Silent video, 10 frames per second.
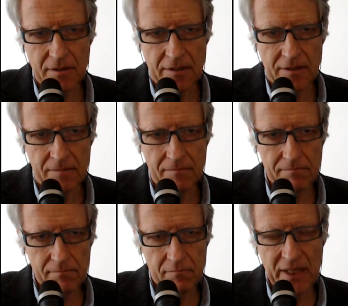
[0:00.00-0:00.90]
situation
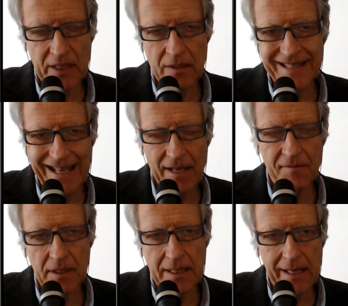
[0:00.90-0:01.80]
because
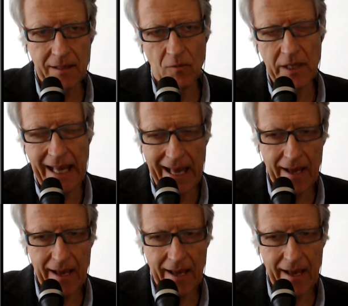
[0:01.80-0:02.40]
every day we